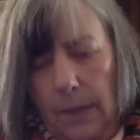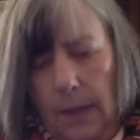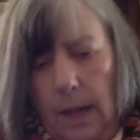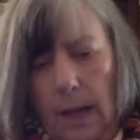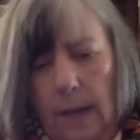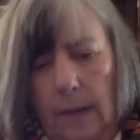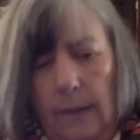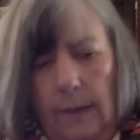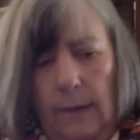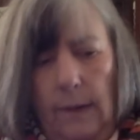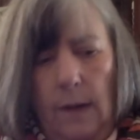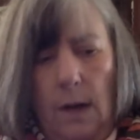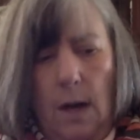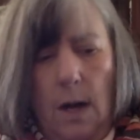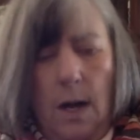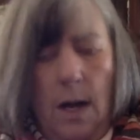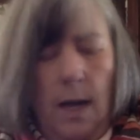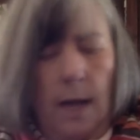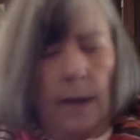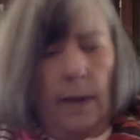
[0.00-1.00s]
a
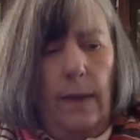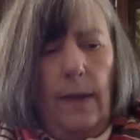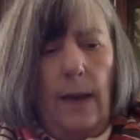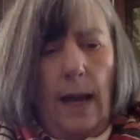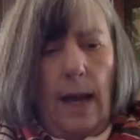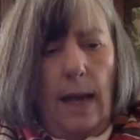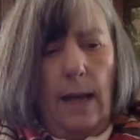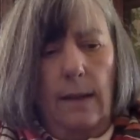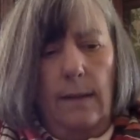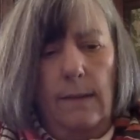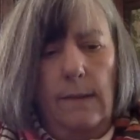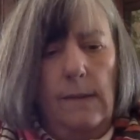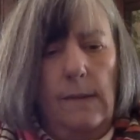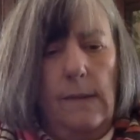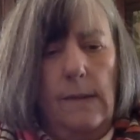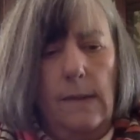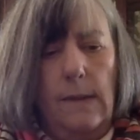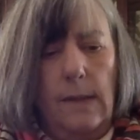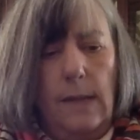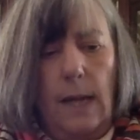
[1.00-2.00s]
sign that
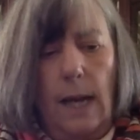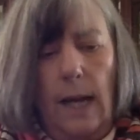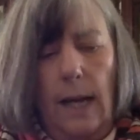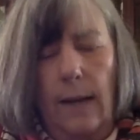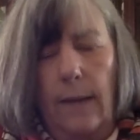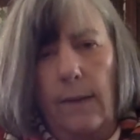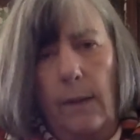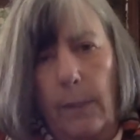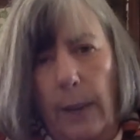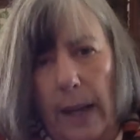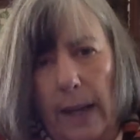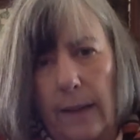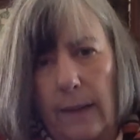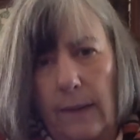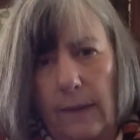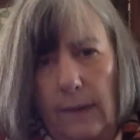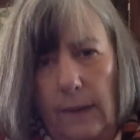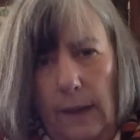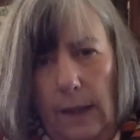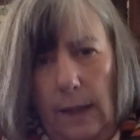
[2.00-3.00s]
takes a back
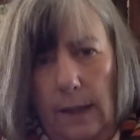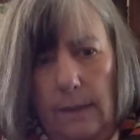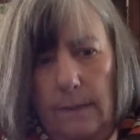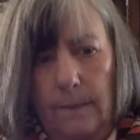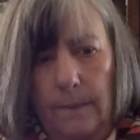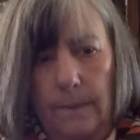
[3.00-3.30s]
seat.